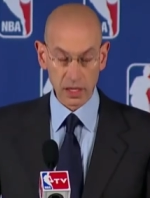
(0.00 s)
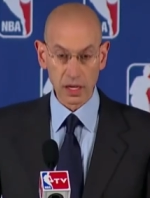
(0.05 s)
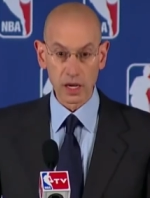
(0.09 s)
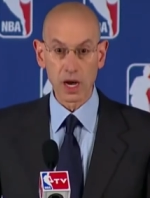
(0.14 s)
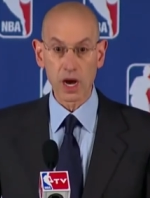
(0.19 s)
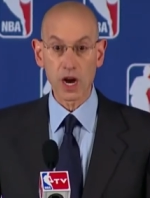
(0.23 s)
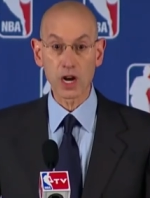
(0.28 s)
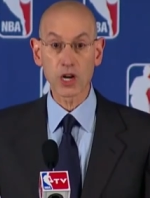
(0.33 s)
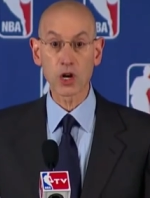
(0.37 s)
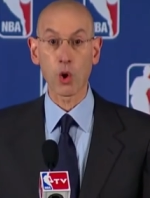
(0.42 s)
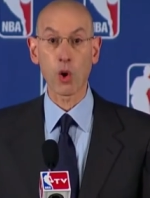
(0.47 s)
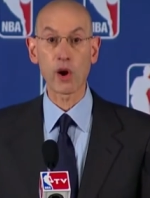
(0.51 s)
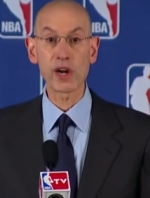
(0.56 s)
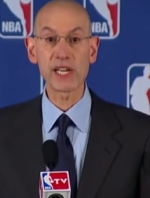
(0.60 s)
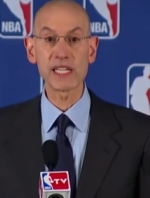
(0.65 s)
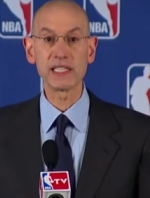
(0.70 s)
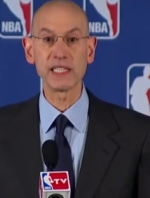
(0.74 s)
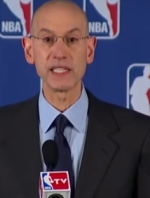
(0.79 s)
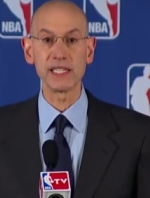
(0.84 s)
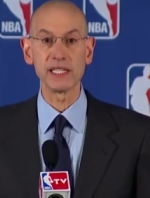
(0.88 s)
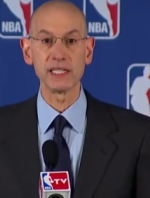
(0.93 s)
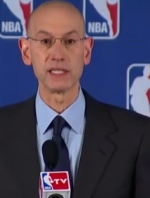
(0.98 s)

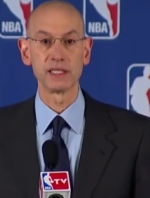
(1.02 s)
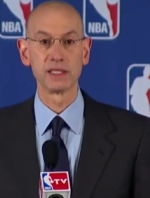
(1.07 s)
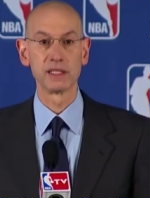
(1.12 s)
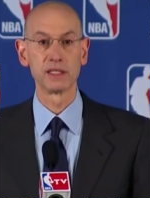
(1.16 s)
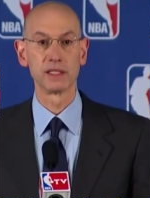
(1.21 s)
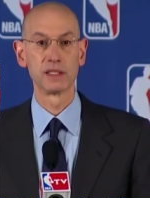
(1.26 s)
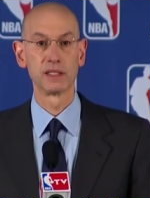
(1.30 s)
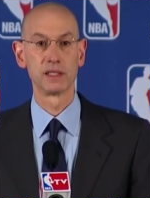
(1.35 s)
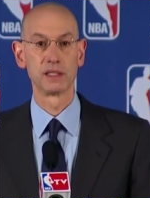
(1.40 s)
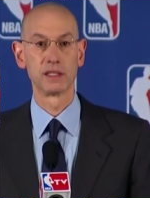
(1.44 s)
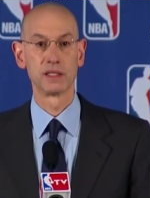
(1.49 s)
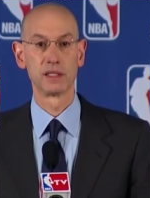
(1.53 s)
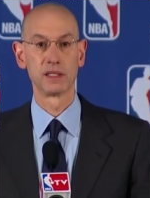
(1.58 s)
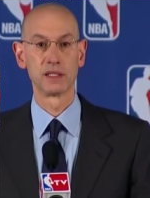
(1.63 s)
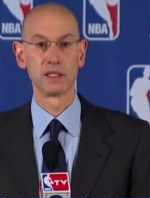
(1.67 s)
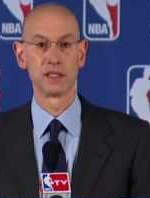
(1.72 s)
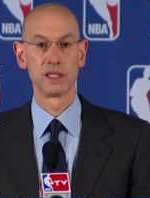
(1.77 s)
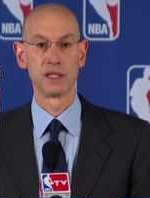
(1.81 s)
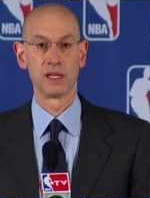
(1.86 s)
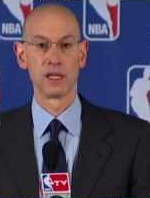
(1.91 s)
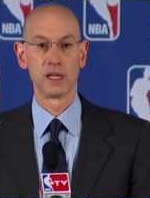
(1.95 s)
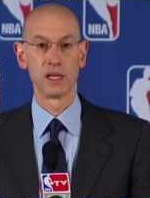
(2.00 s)
Accordingly,
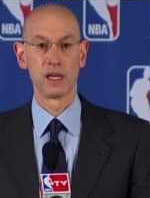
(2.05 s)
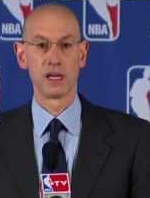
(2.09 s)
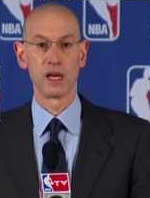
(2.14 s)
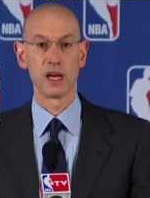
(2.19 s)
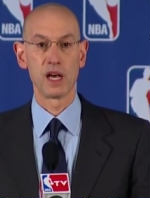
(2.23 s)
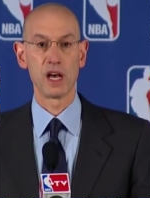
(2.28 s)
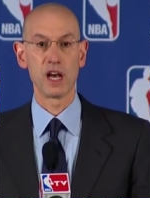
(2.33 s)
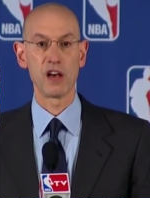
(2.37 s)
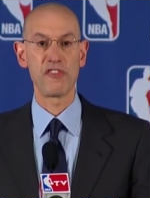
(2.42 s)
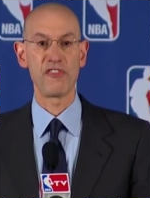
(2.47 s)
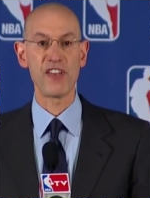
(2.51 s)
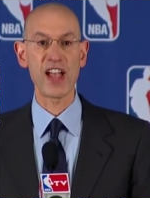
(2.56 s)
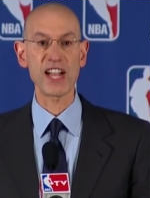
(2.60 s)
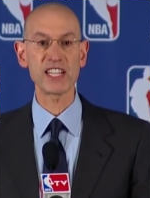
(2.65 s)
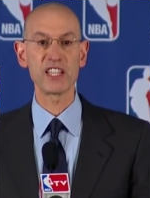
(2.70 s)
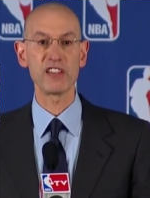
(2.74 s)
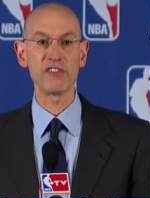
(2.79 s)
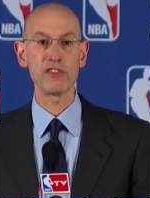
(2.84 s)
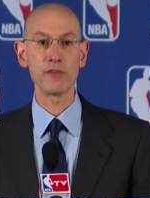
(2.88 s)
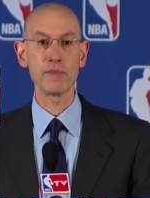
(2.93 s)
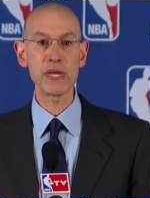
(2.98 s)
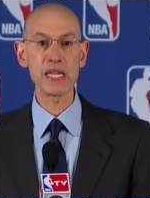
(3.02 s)

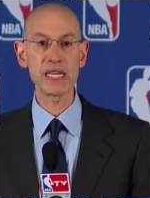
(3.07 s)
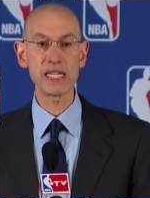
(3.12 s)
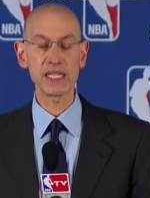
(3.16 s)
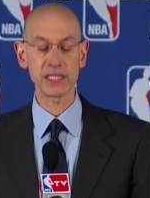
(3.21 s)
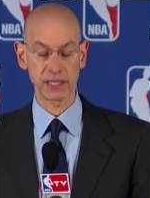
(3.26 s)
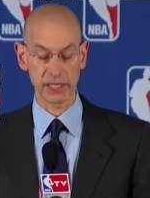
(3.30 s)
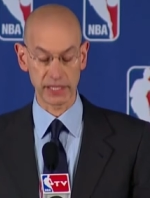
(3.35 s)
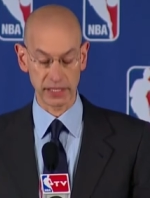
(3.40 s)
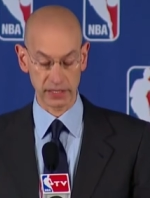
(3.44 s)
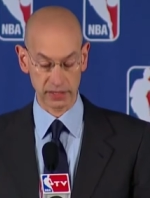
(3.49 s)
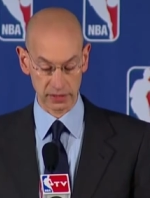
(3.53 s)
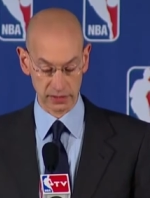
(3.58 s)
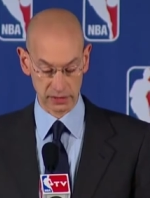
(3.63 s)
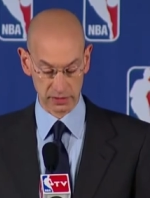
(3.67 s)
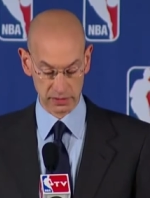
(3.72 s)
effective immediately,